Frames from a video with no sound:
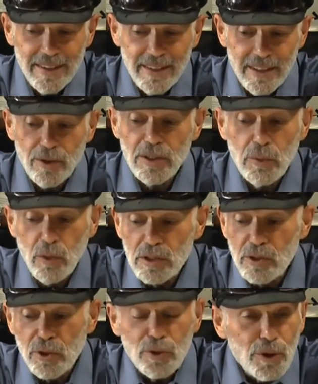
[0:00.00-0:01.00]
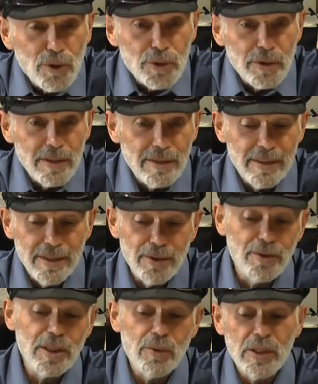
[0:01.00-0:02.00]
He only wants to learn. He
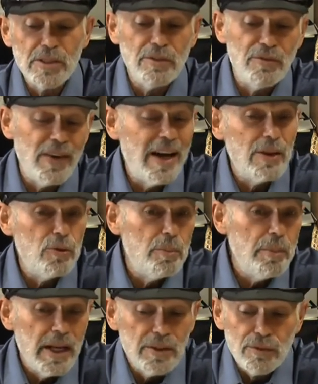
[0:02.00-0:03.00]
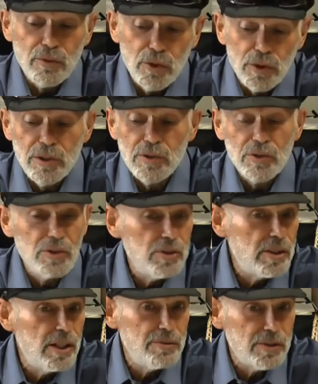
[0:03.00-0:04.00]
only wants to follow a path of goodness and
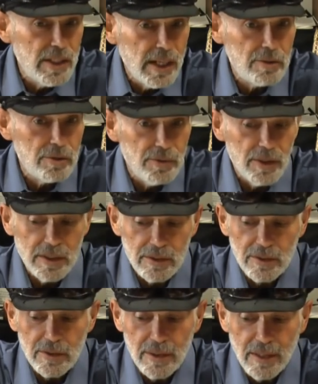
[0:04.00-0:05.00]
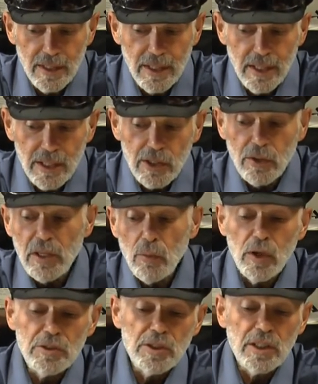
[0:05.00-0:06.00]
self-sacrifice. You know, he
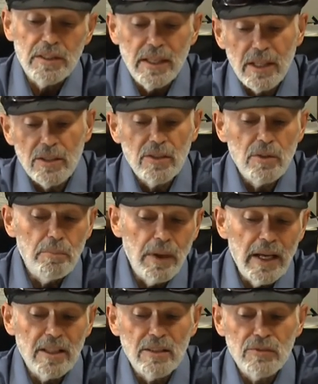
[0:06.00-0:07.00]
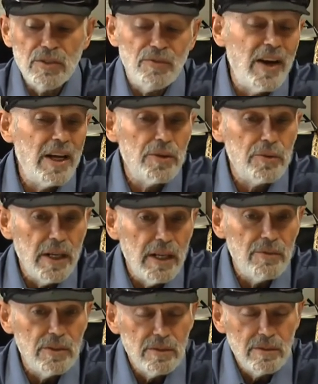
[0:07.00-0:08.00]
wants to connect to the path of his Father in
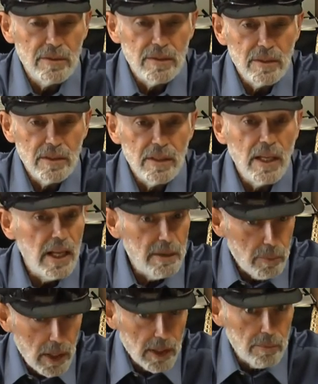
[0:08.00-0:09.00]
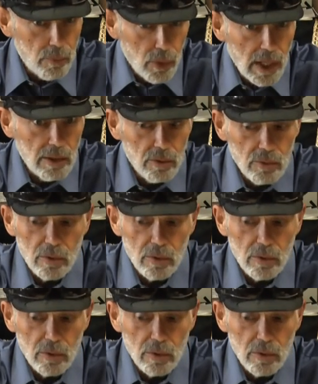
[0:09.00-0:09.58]
heaven and make him proud.